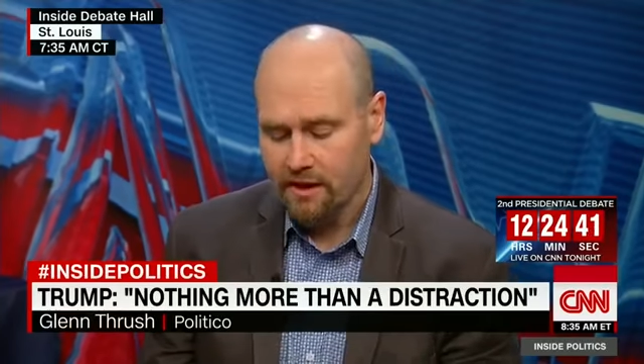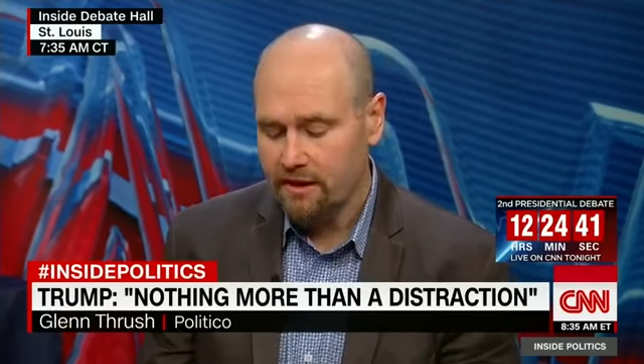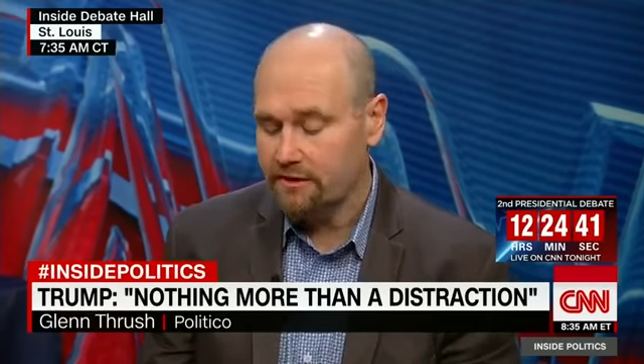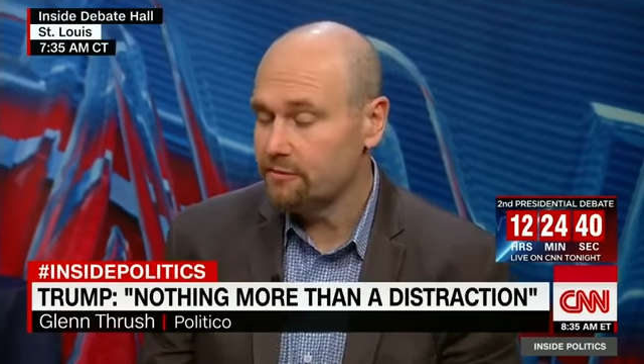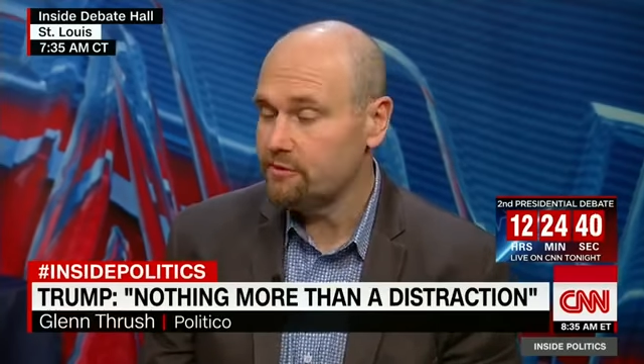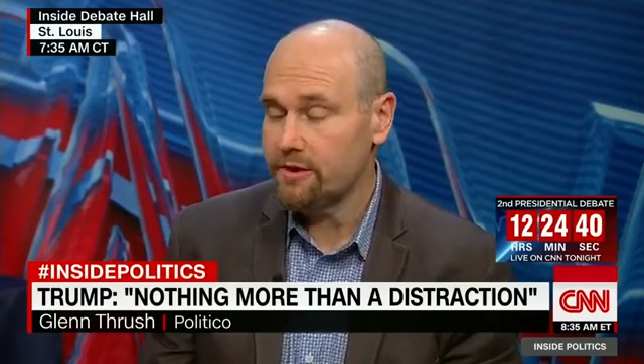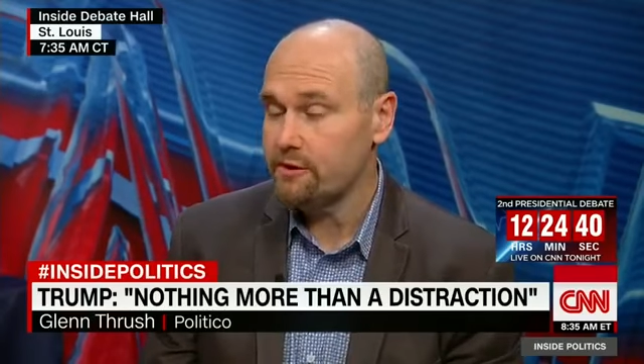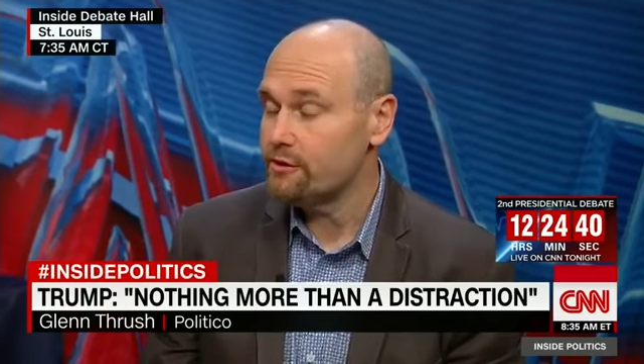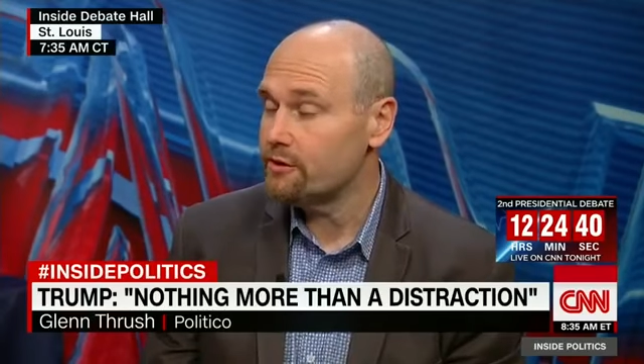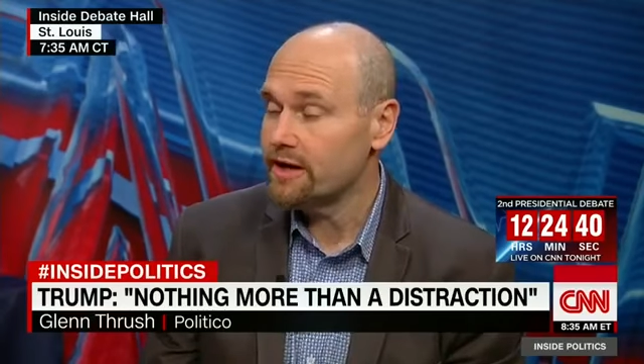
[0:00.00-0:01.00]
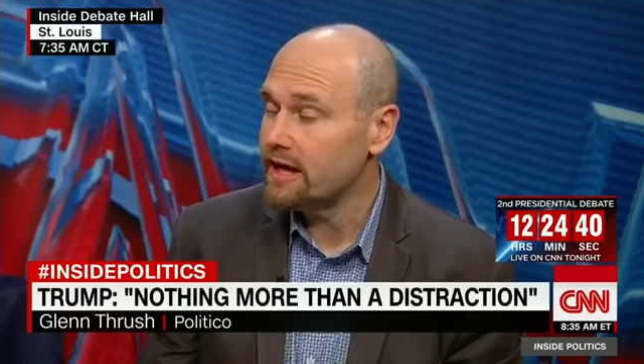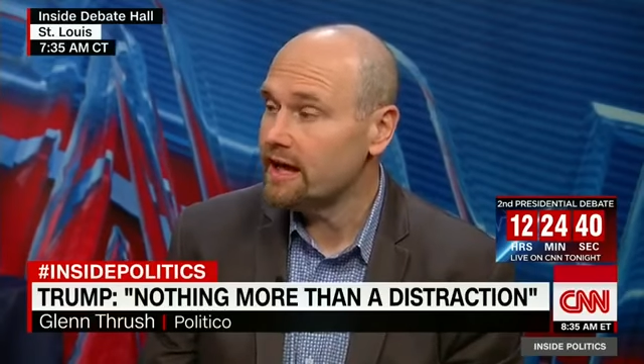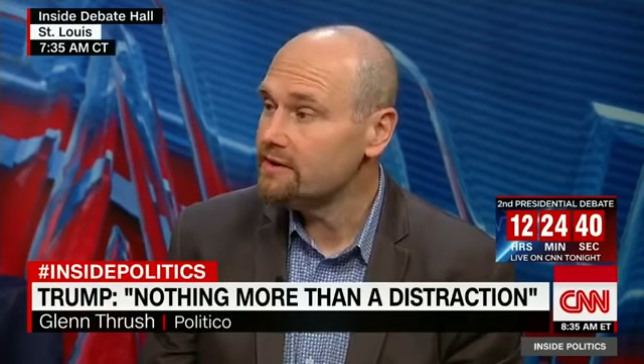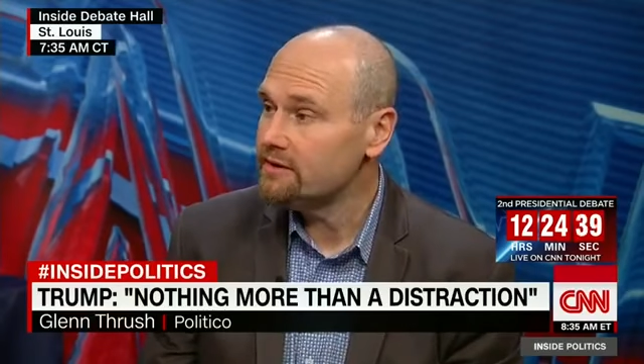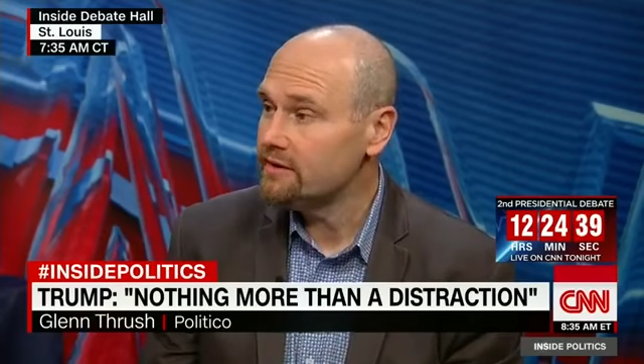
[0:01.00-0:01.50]
he is between
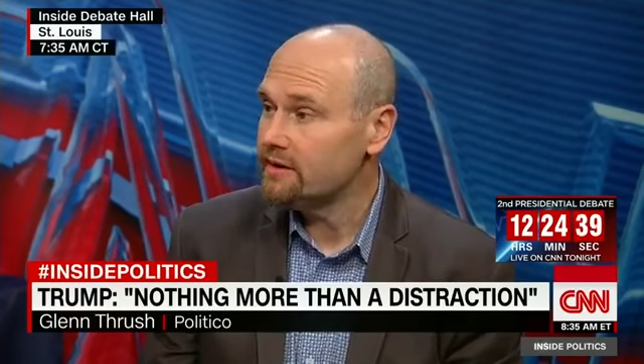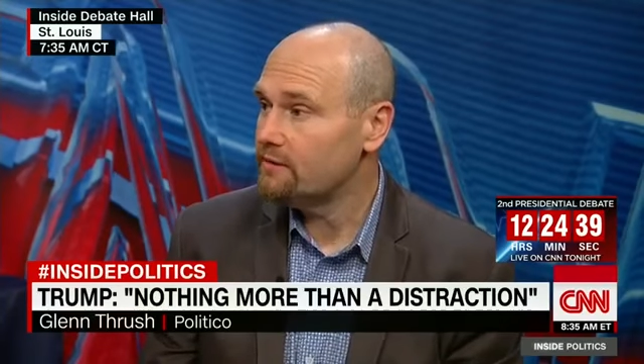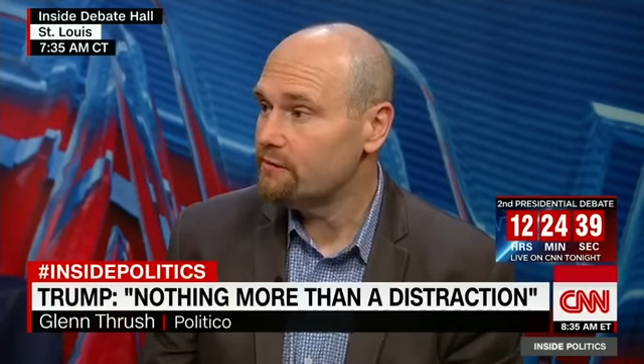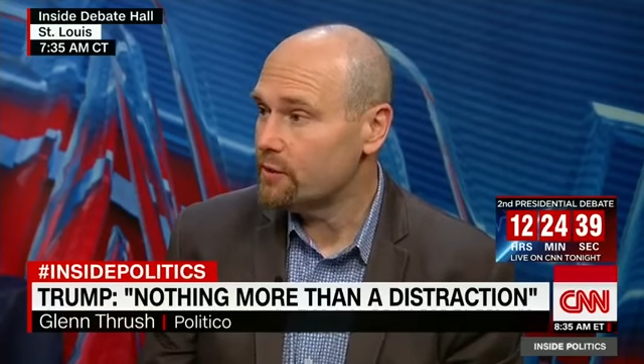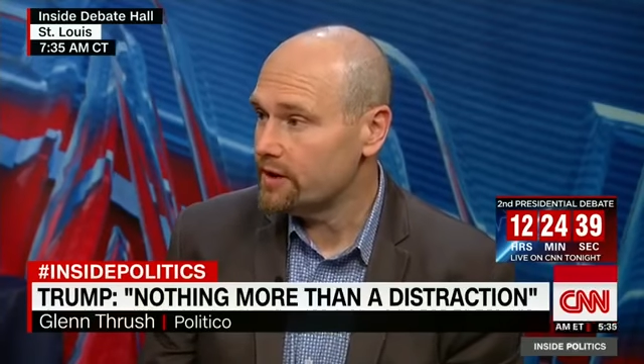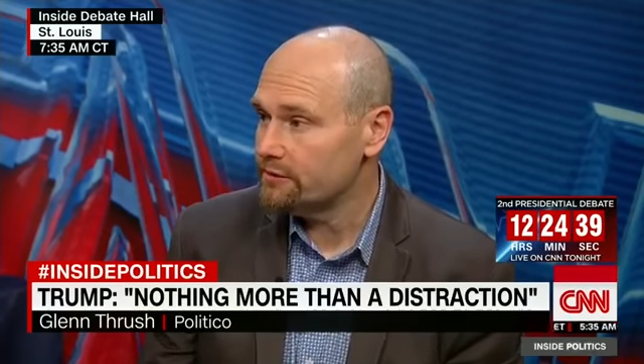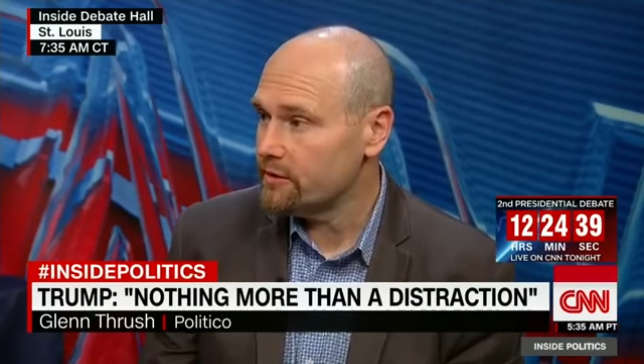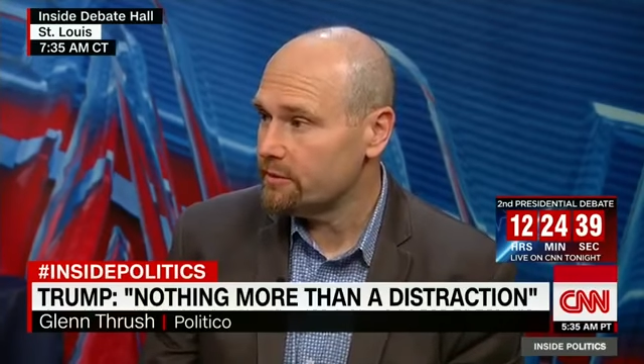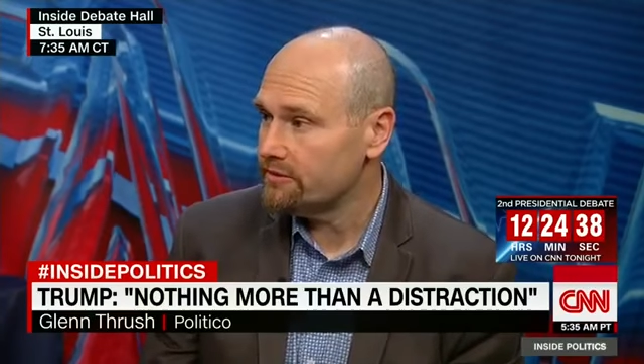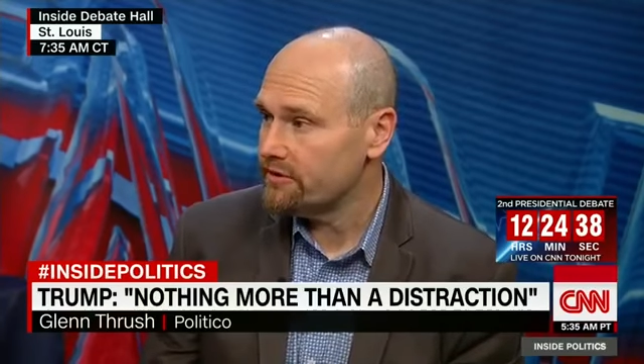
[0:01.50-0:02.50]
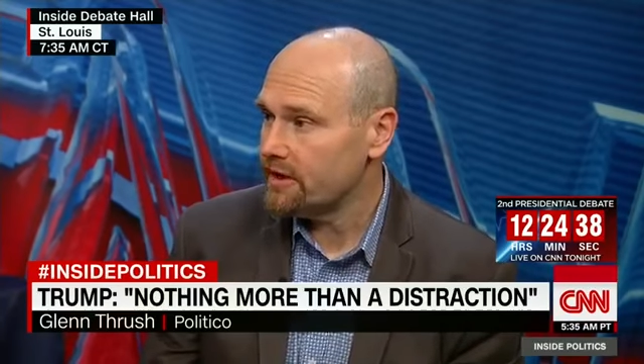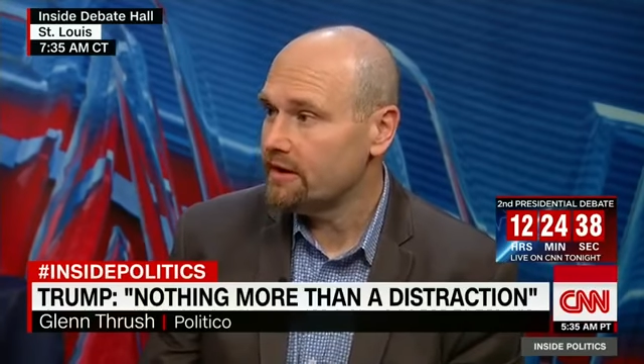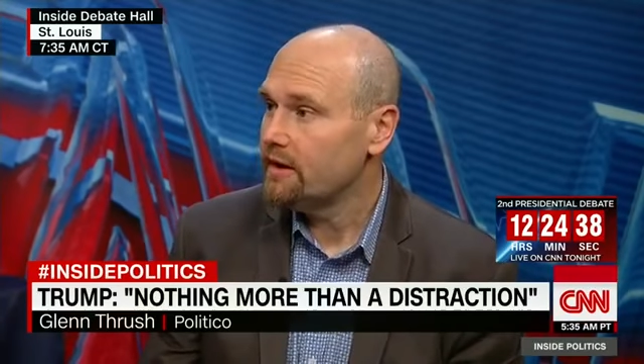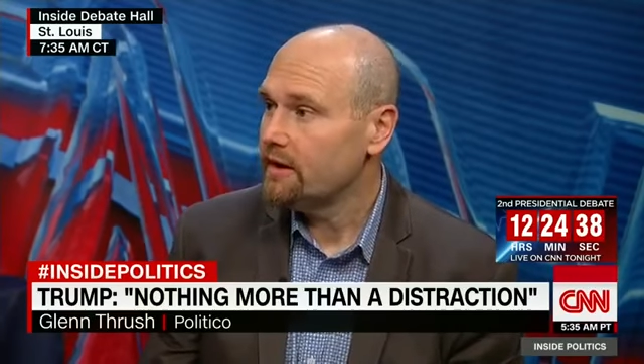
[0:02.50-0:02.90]
38 and 43 percent.